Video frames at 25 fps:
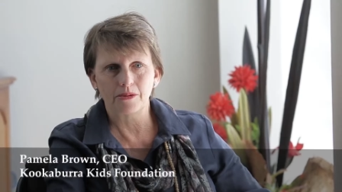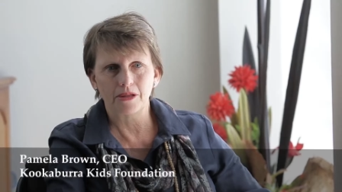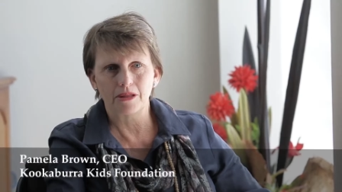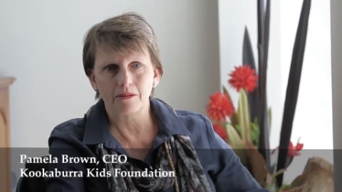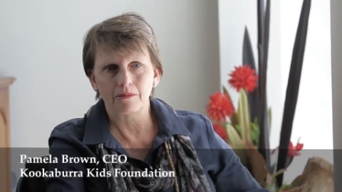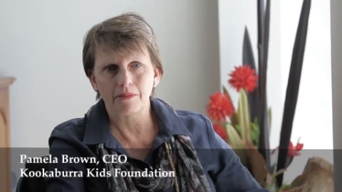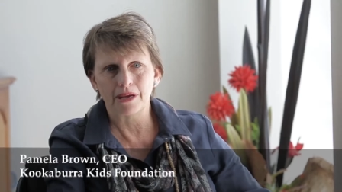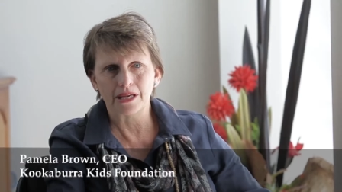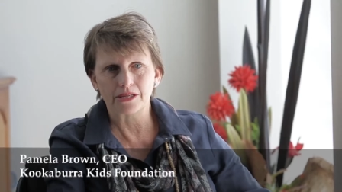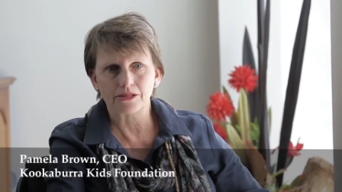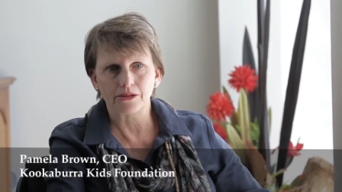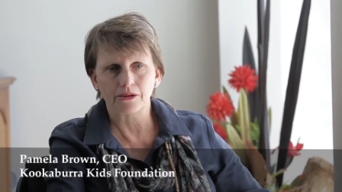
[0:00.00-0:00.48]
with a
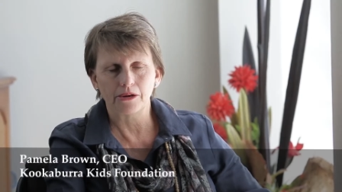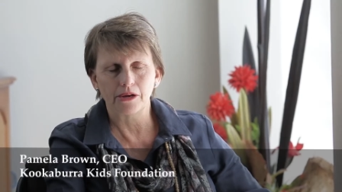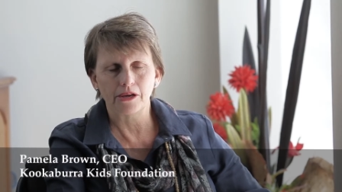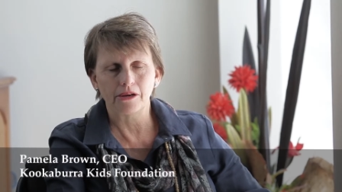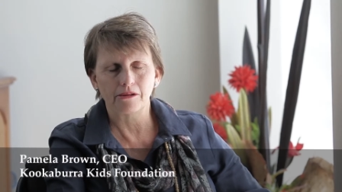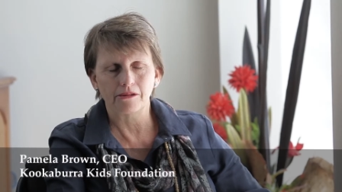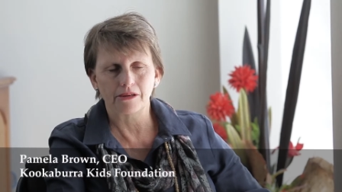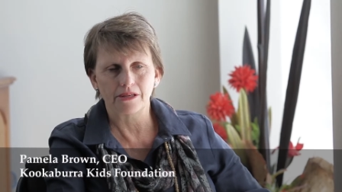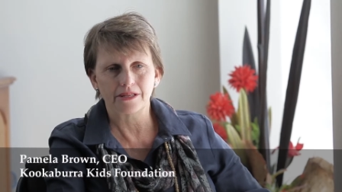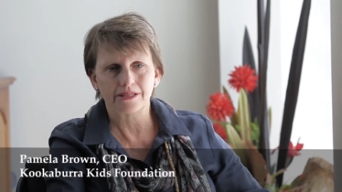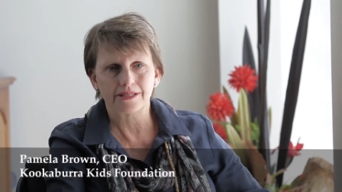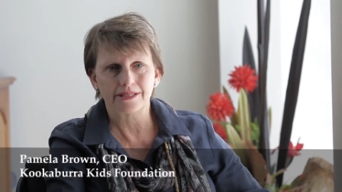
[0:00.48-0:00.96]
mental
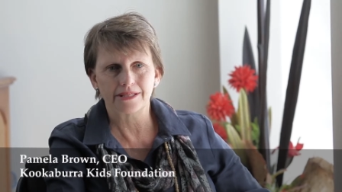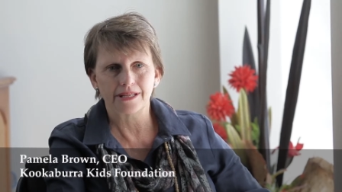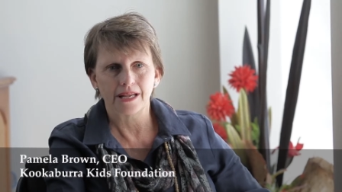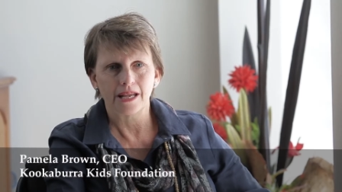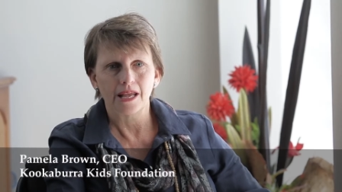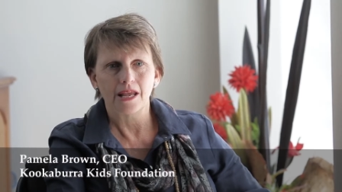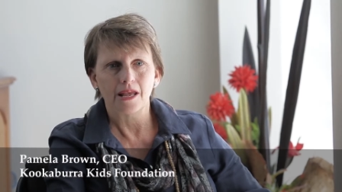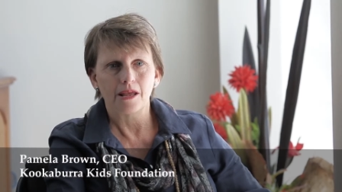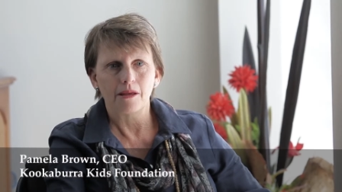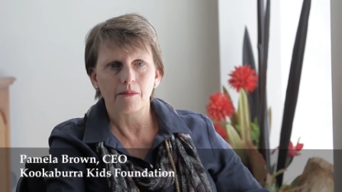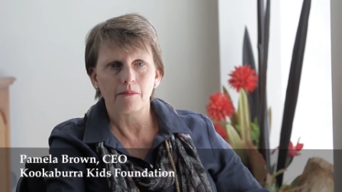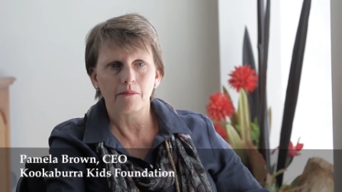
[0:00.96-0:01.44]
illness.
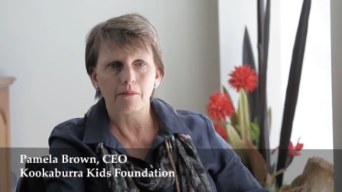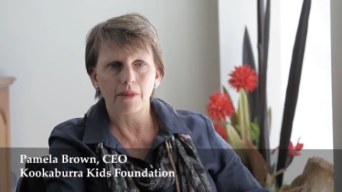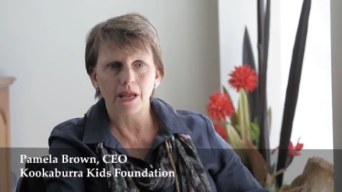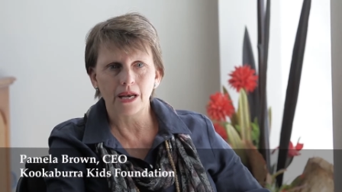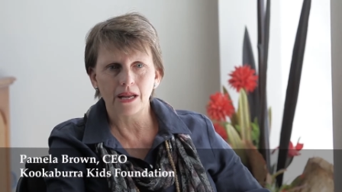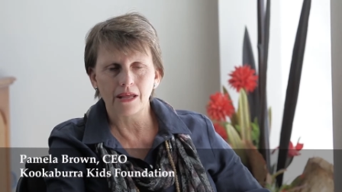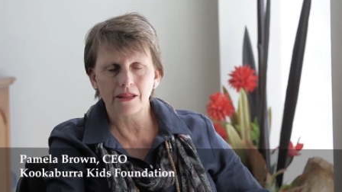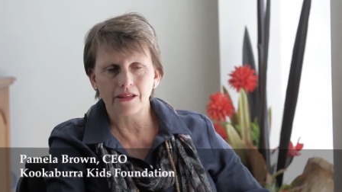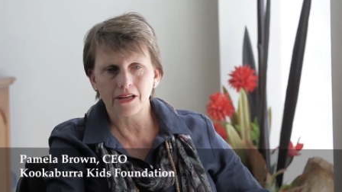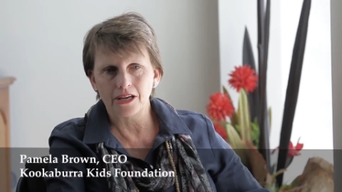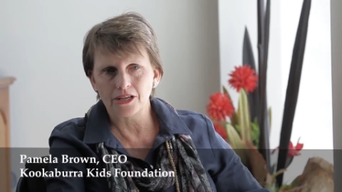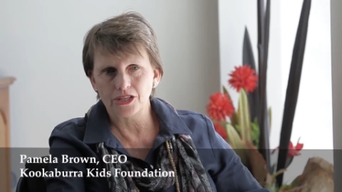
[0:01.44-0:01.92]

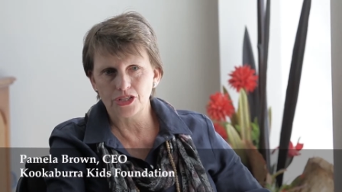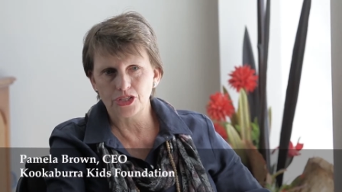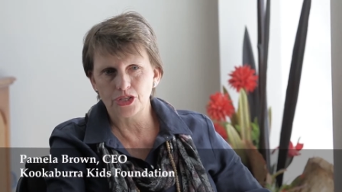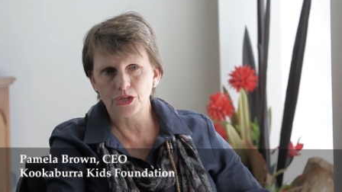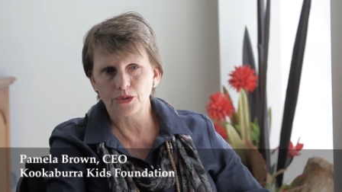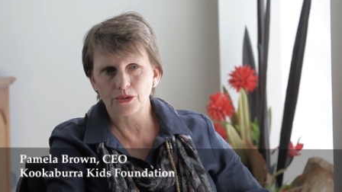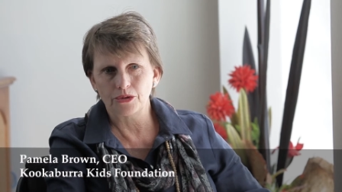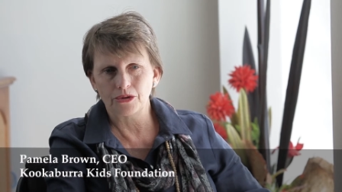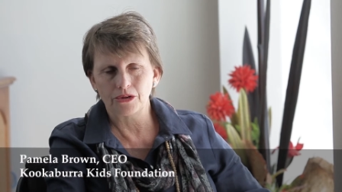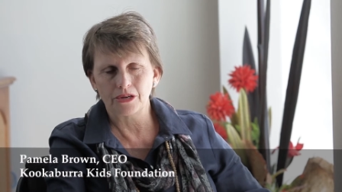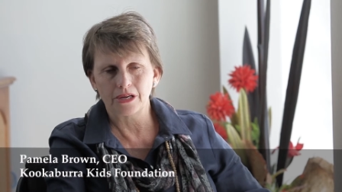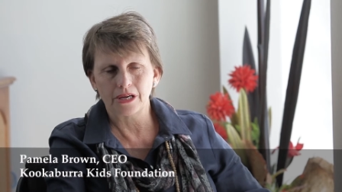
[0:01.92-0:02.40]
Many of those
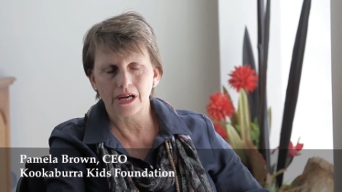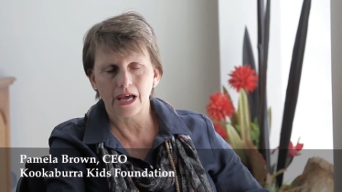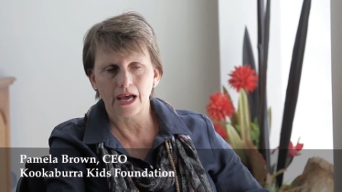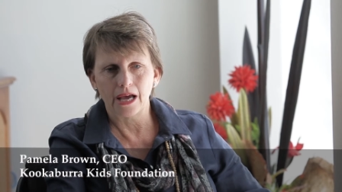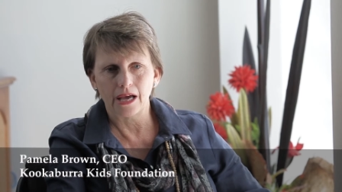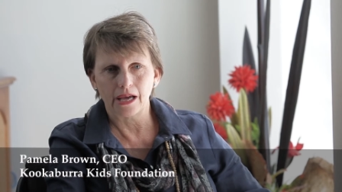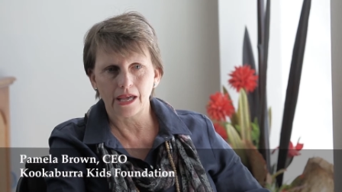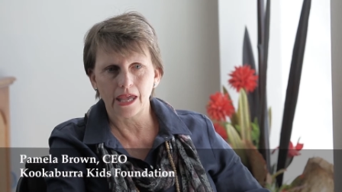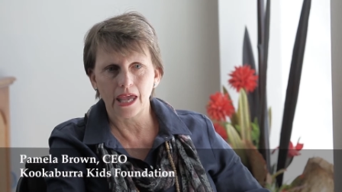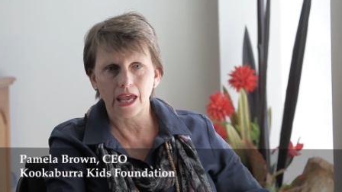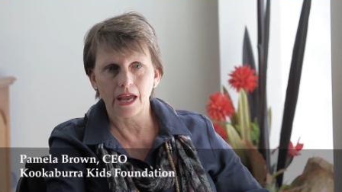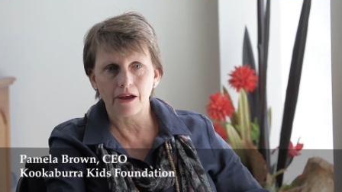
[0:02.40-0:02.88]
children
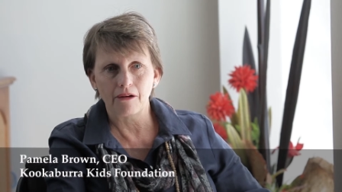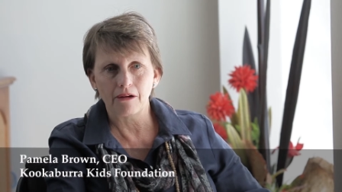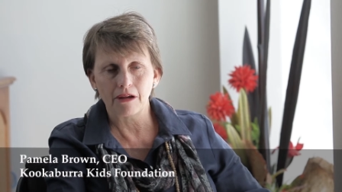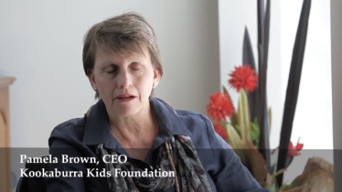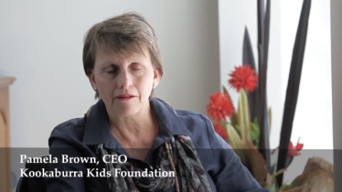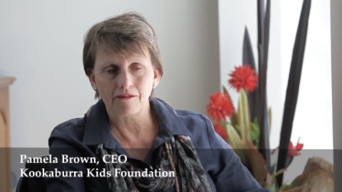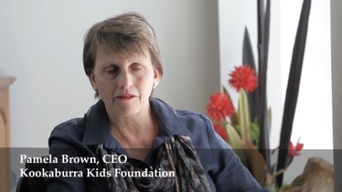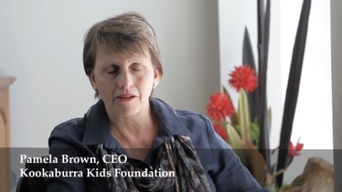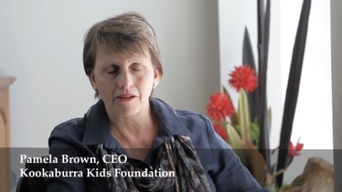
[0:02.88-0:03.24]
are caring